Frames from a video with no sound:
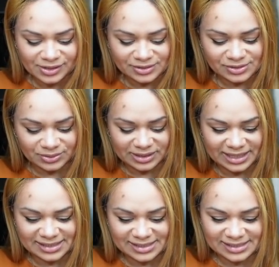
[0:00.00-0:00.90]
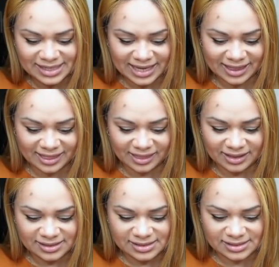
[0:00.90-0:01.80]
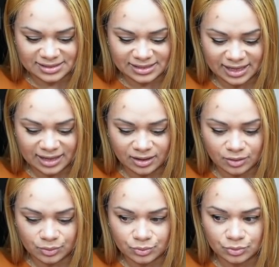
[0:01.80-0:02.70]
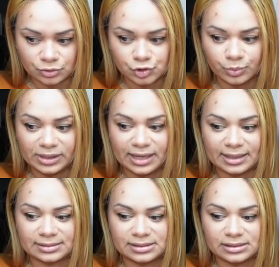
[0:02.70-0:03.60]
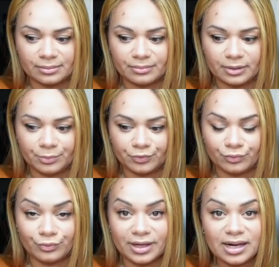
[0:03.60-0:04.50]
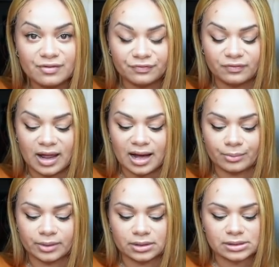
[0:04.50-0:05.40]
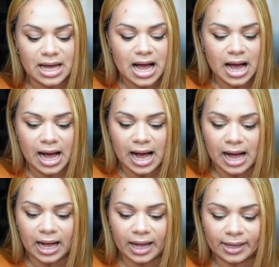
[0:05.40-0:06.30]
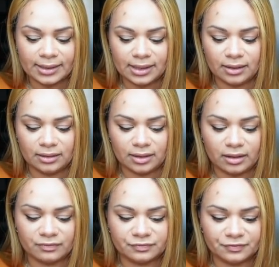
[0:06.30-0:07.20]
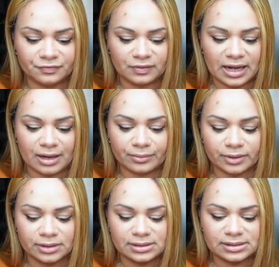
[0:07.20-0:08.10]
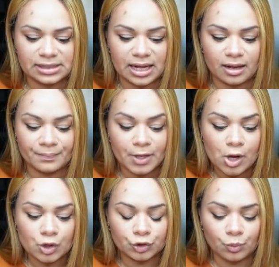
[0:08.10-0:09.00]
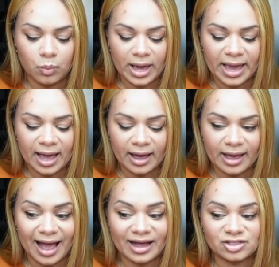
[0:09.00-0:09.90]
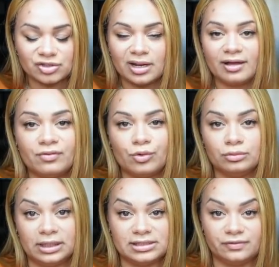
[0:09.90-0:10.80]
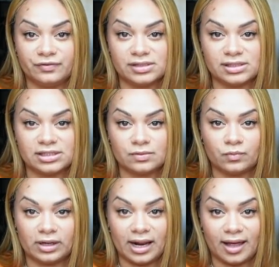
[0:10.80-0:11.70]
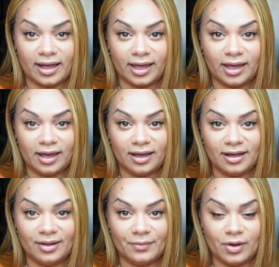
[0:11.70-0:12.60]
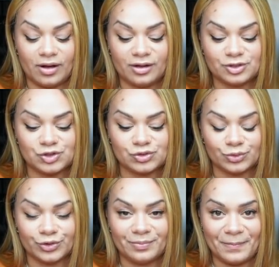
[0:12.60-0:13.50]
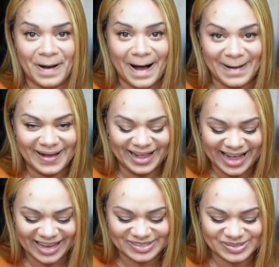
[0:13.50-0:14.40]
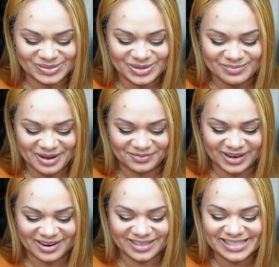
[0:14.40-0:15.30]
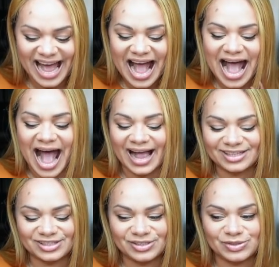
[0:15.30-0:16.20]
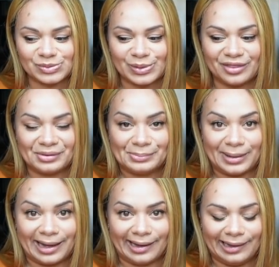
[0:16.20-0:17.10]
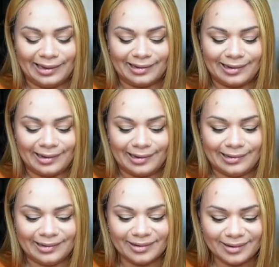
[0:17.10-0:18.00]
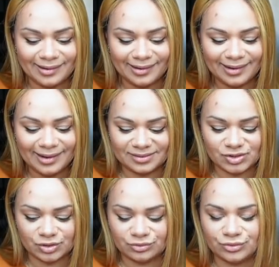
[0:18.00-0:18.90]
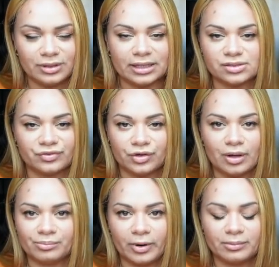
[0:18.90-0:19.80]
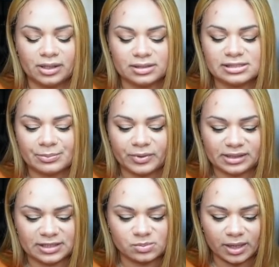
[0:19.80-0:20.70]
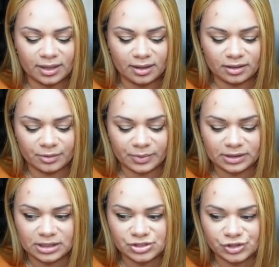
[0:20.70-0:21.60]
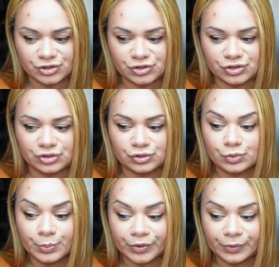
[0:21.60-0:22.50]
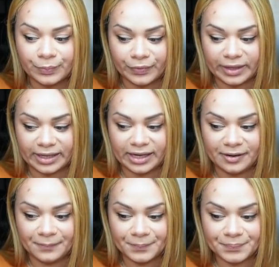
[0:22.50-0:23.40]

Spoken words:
So let's take this out. Ooh, so we got some pretty flowers. I love flowers. The way I actually a whole like different system when I store my flowers. I actually store them by color. So you guys already know I'm probably gonna separate these by color, but these are super pretty.